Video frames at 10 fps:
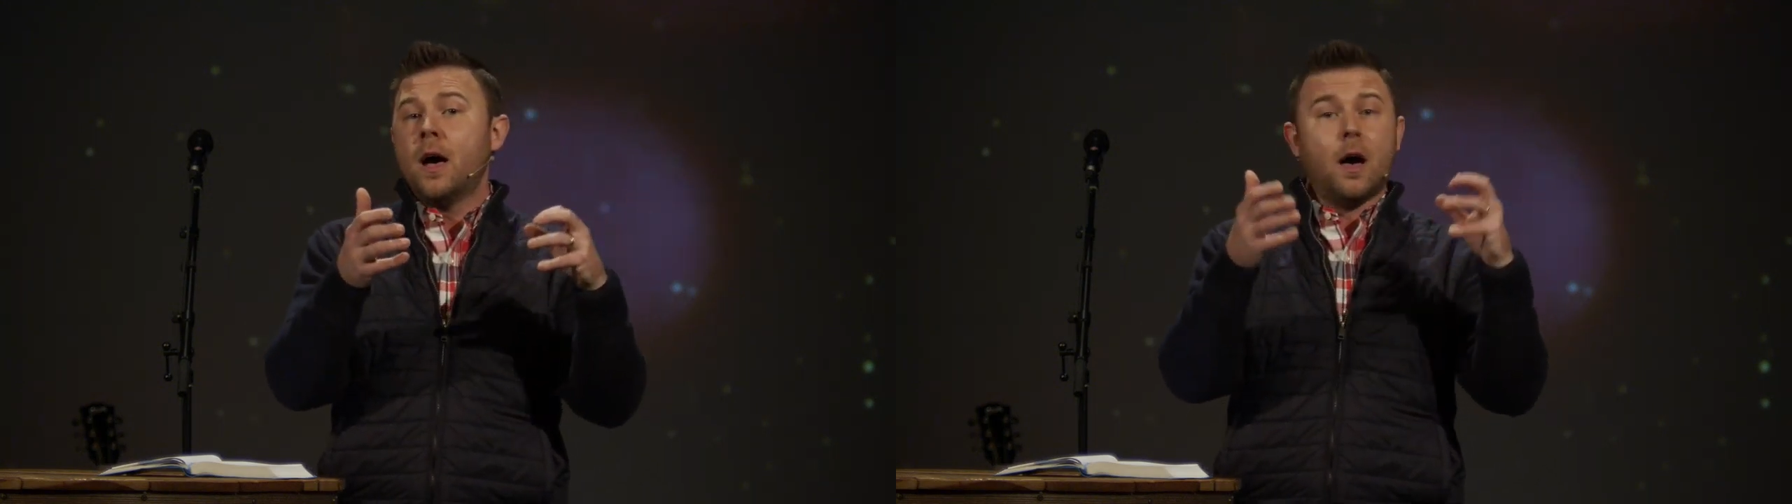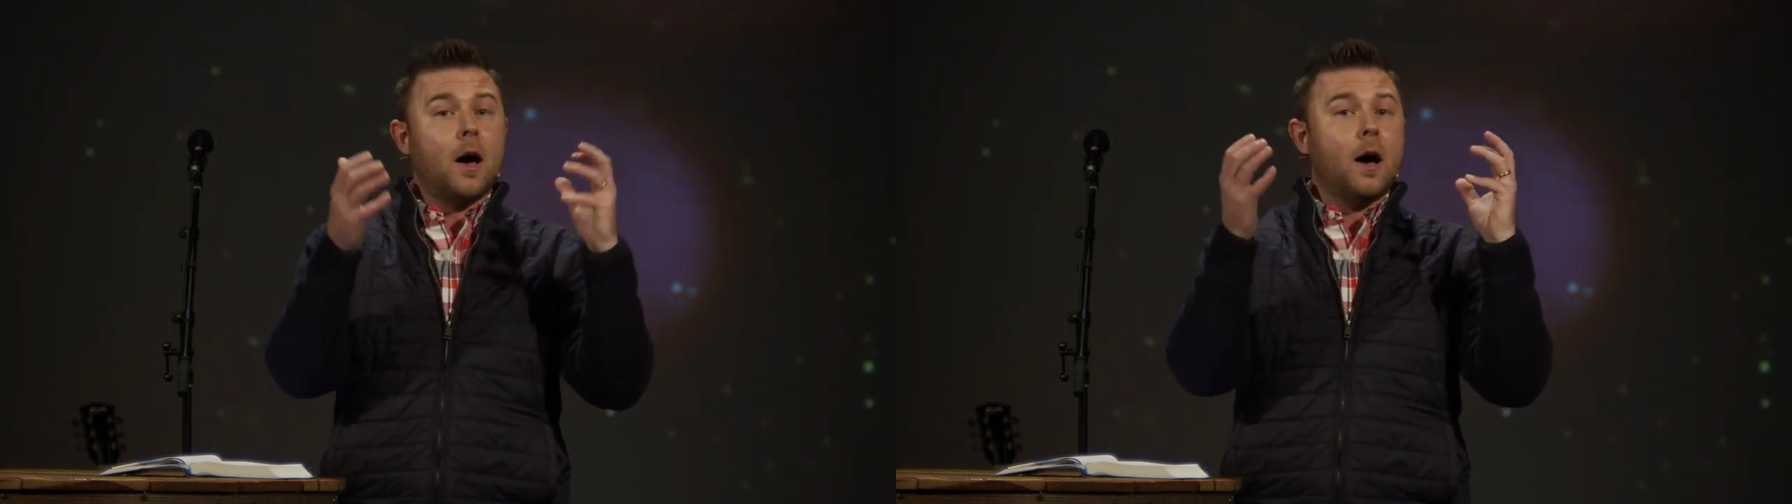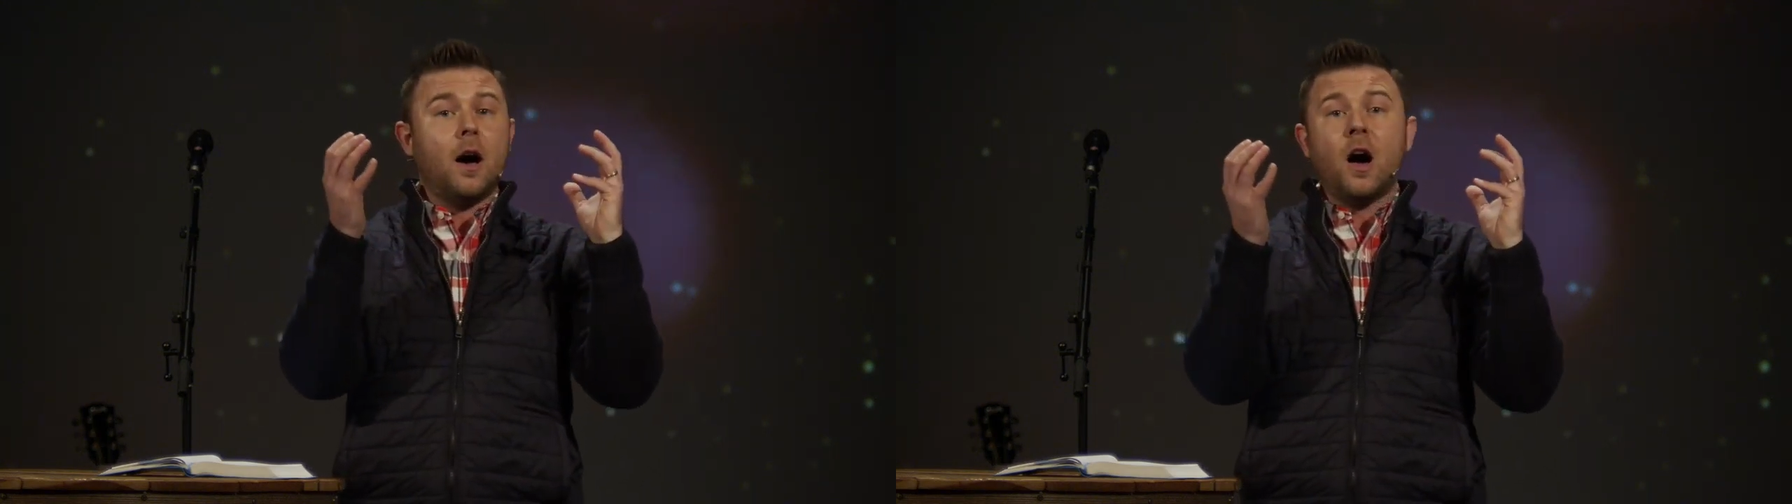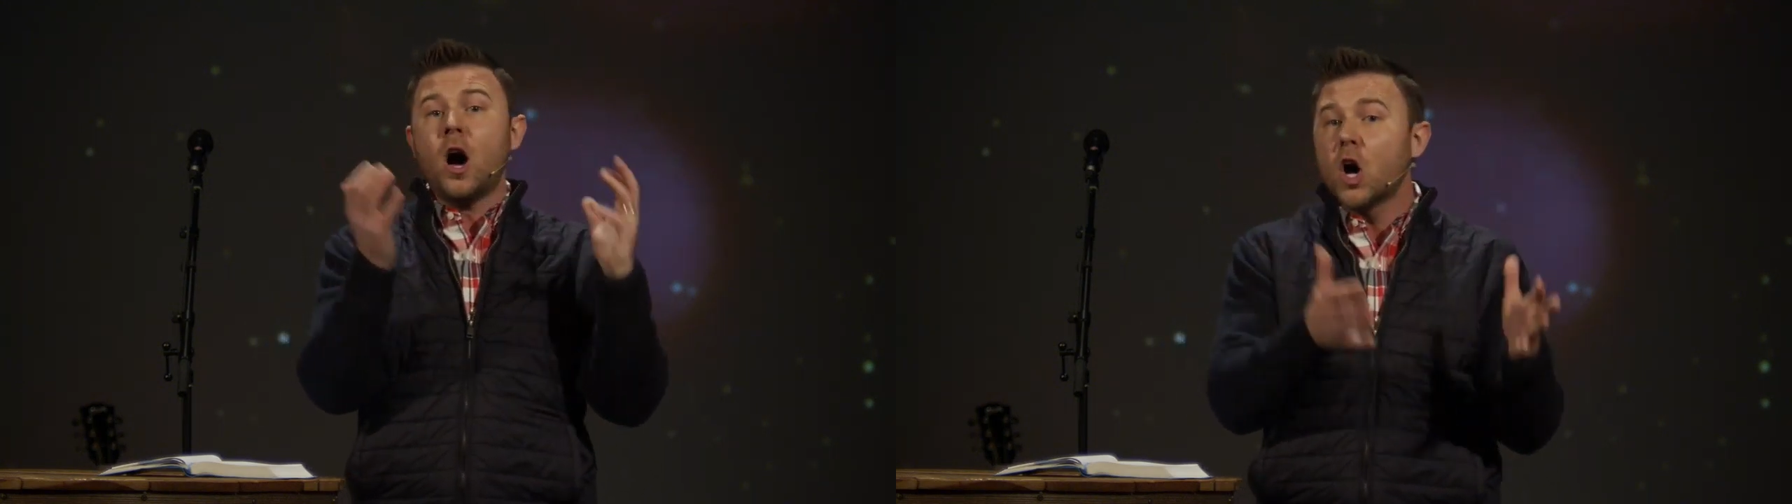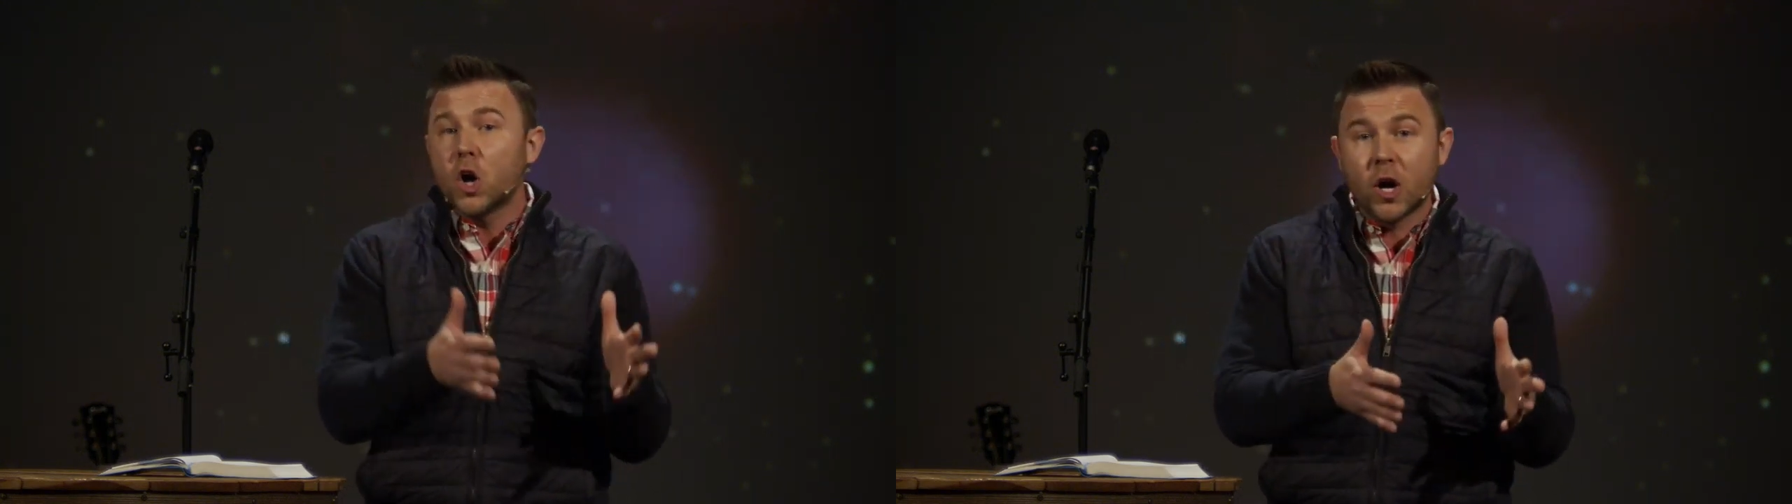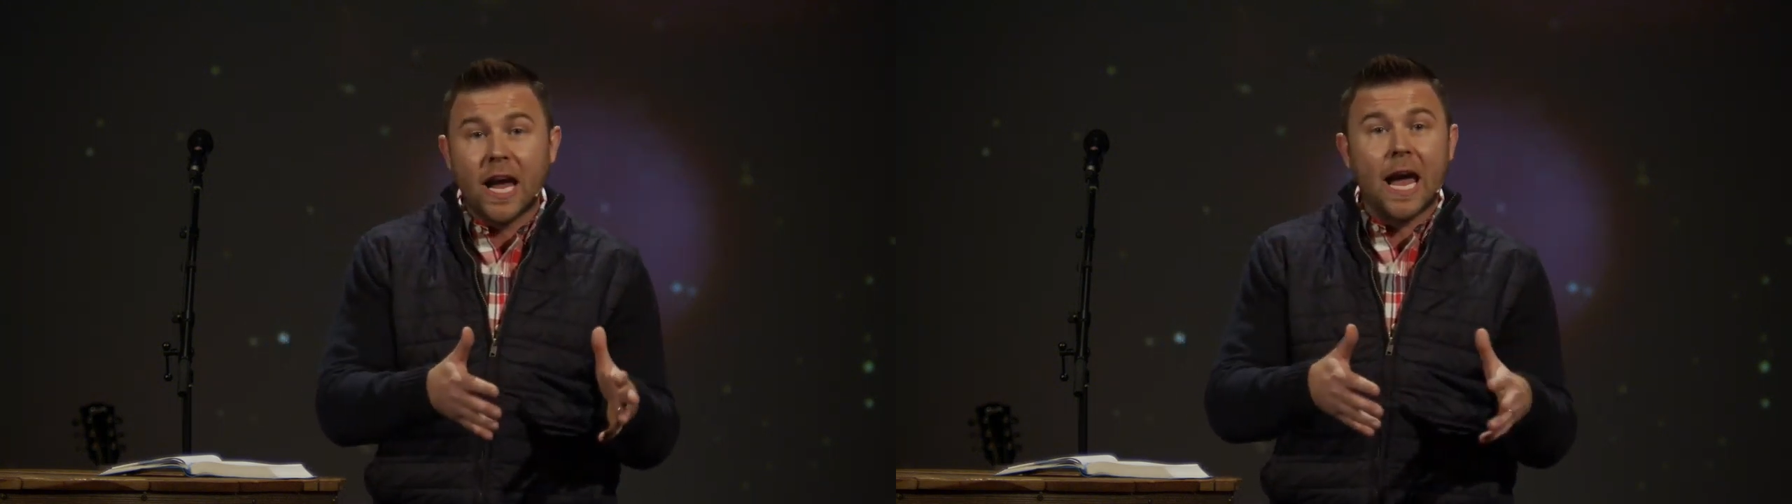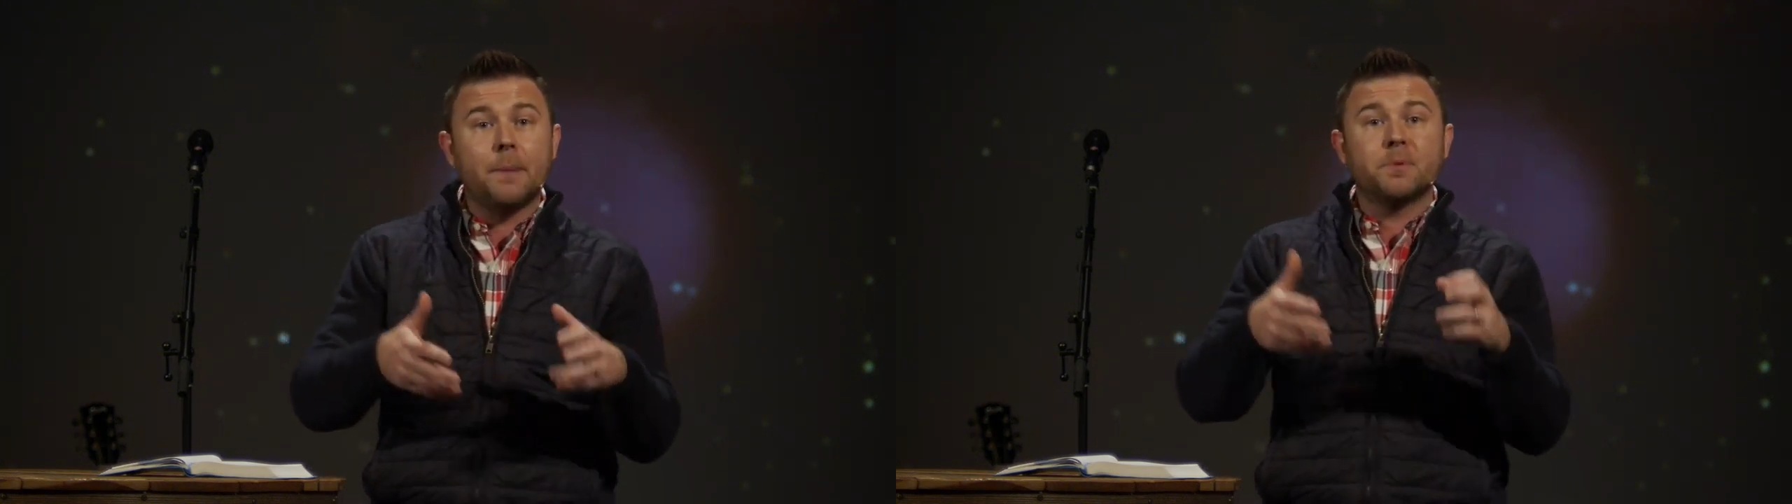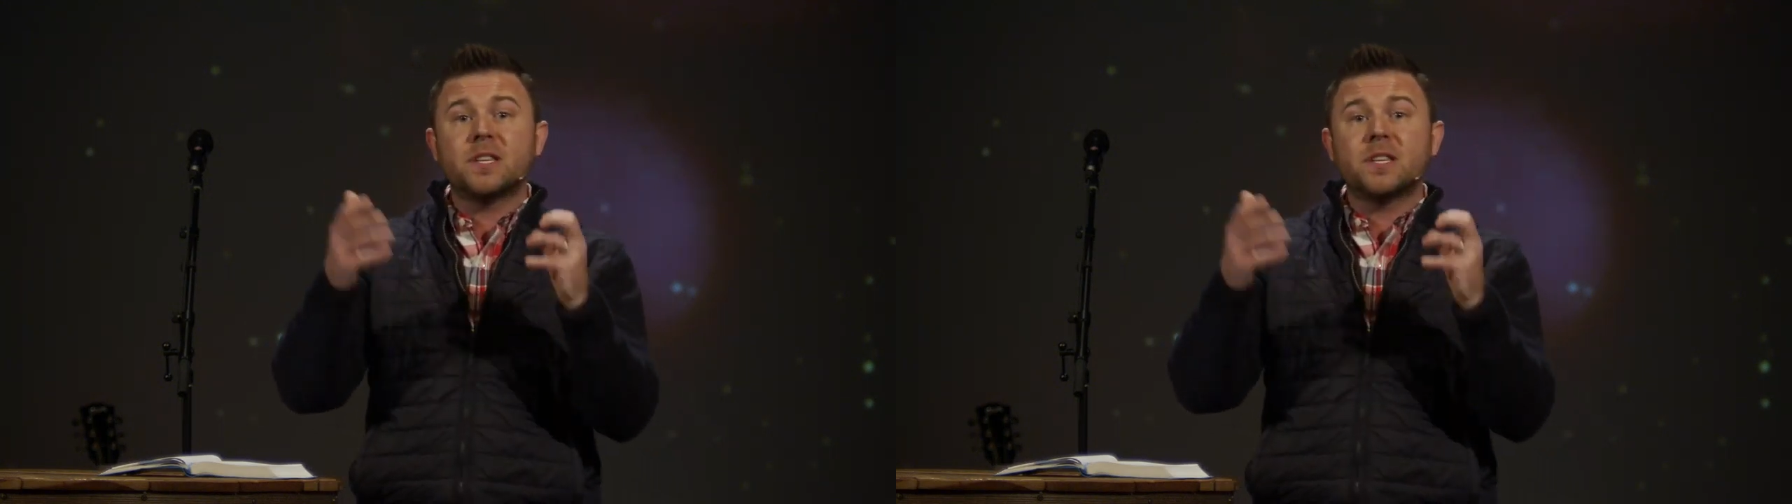uh, Hunger Games,